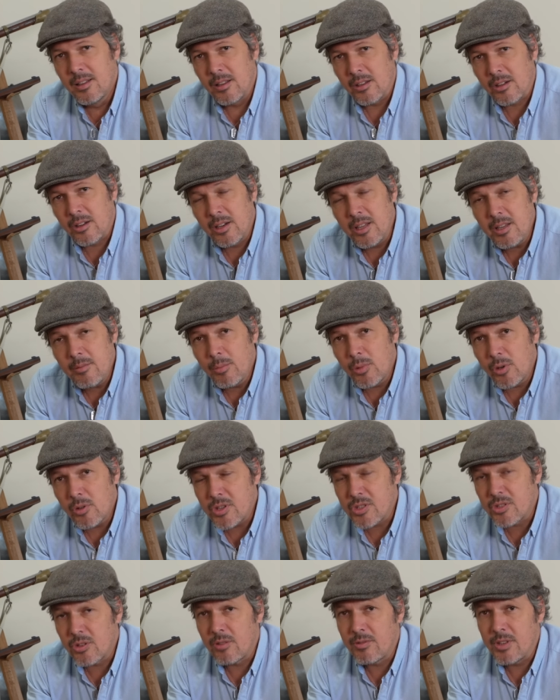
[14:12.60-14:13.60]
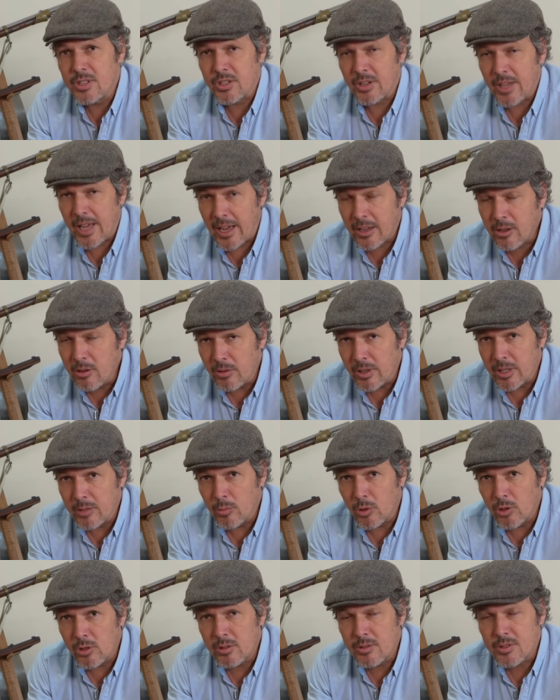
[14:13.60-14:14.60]
A clean bore is always an accurate
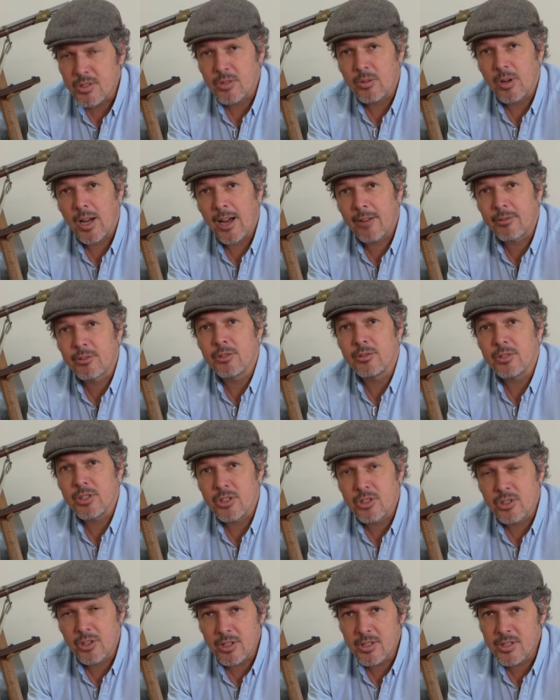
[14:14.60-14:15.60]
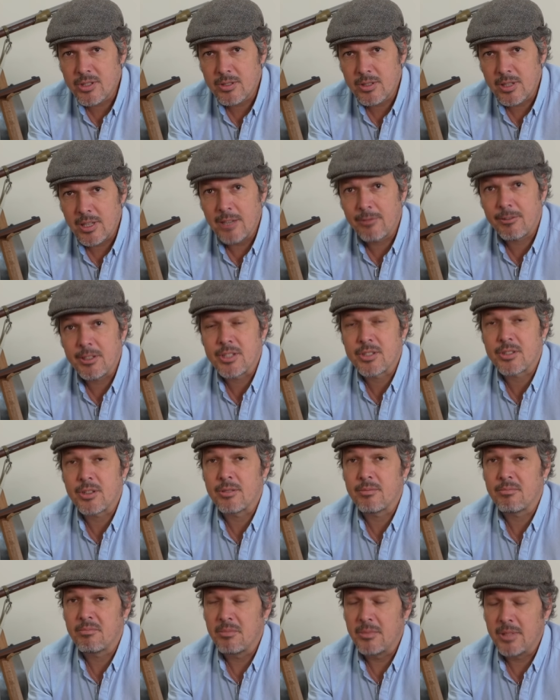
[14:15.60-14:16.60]
bore, so after each shot, if it's
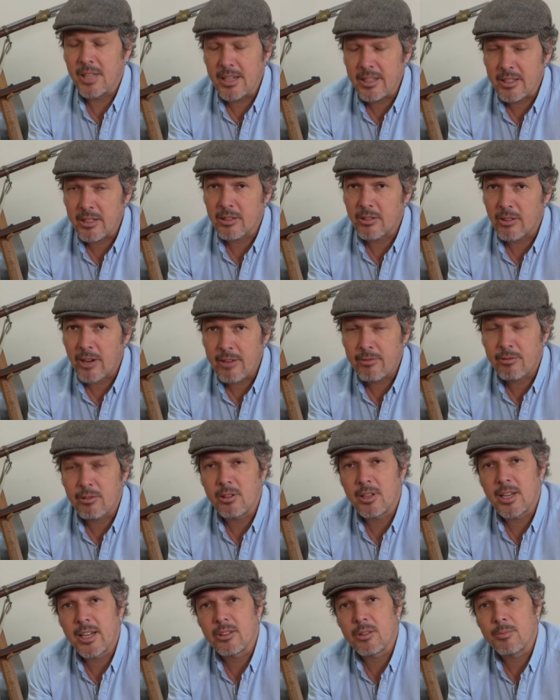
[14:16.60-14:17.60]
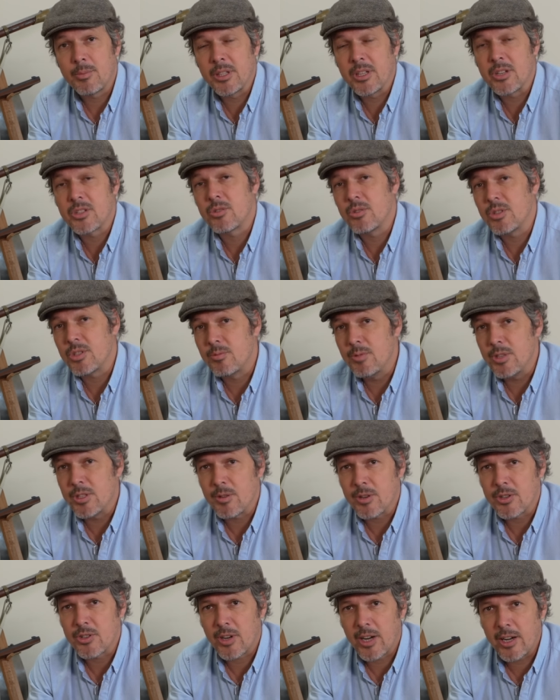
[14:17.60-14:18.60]
a delicate rifle like the Pedersen
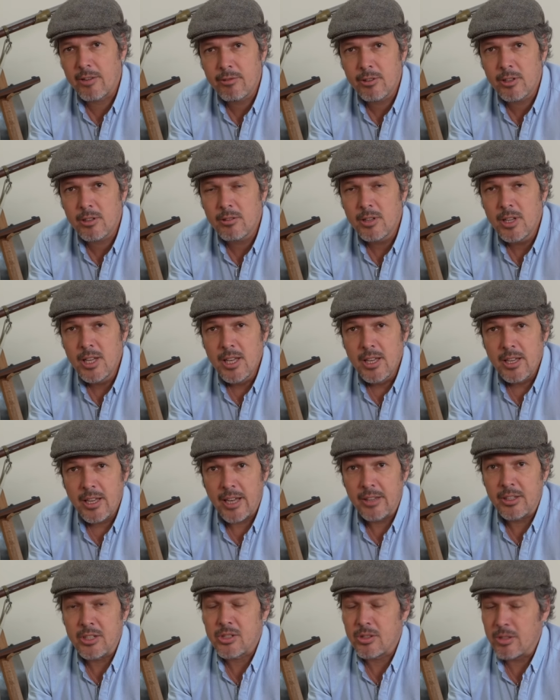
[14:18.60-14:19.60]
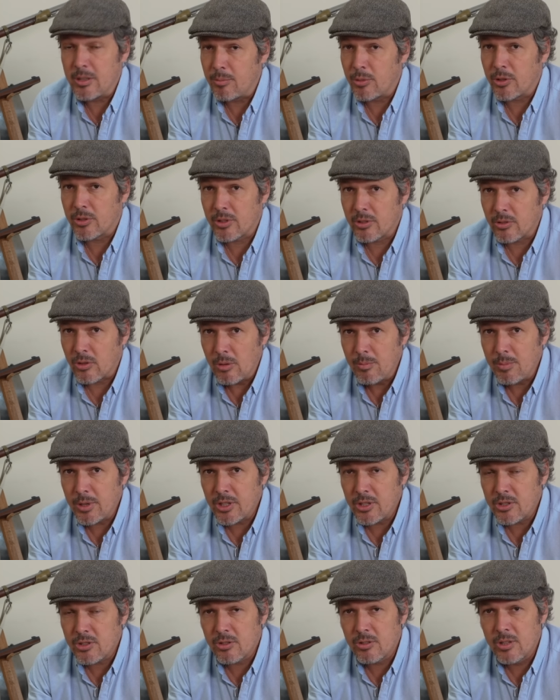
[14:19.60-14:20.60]
Snissensch rifle and it's an important
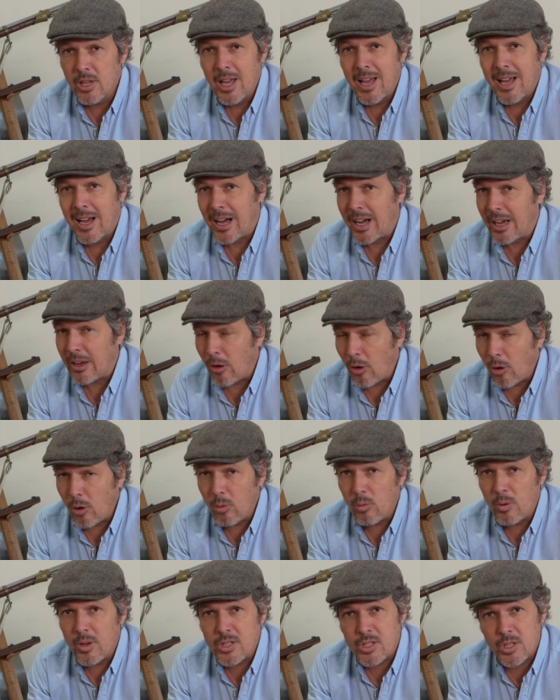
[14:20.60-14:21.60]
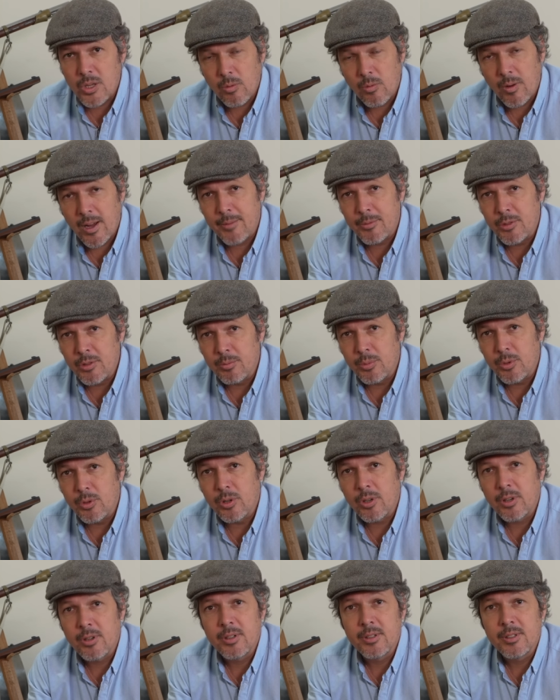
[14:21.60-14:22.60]
competition, I always wipe the
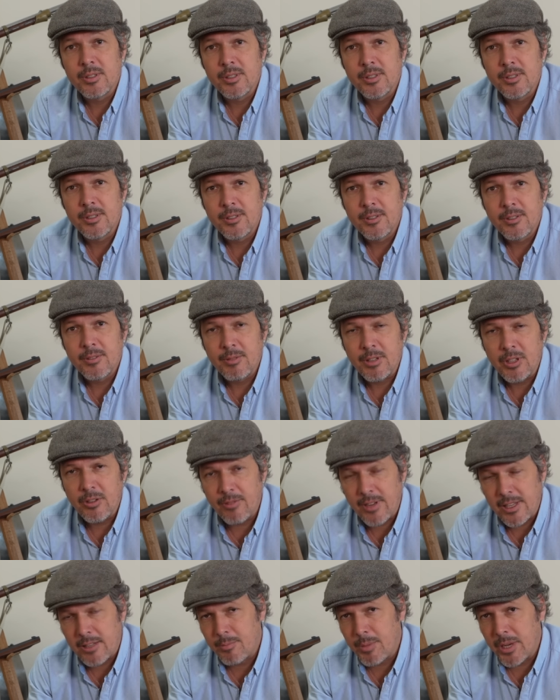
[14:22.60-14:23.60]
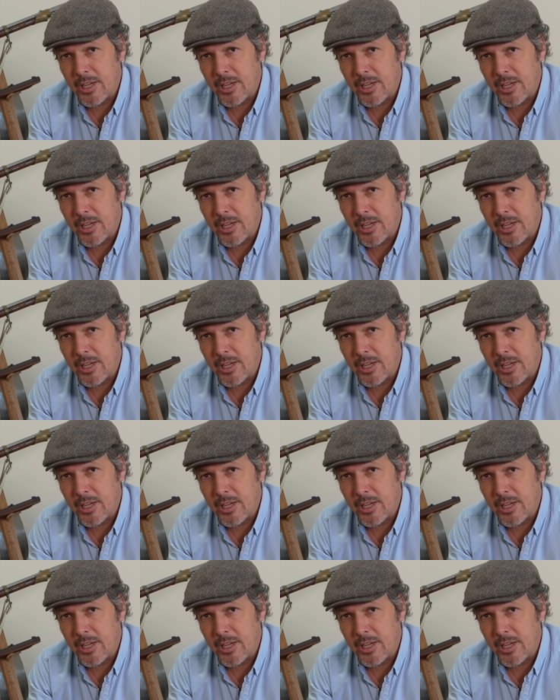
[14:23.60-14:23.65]
bore with a wet